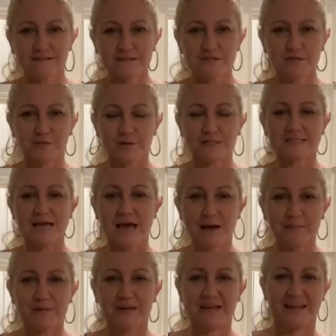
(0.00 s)
to what's
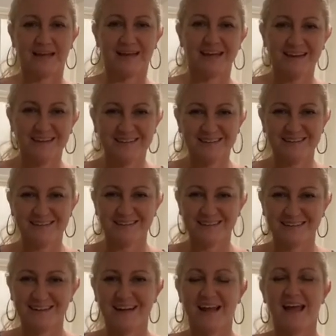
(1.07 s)
happening
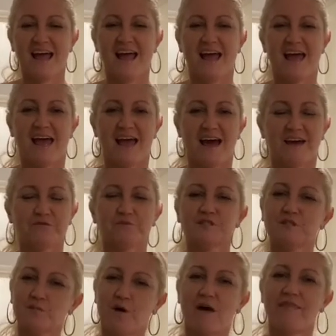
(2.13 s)
and
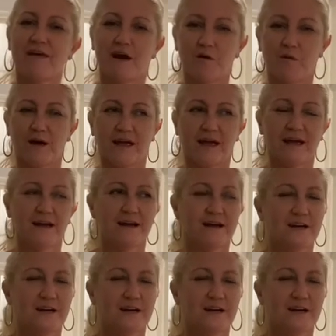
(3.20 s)
respond that way.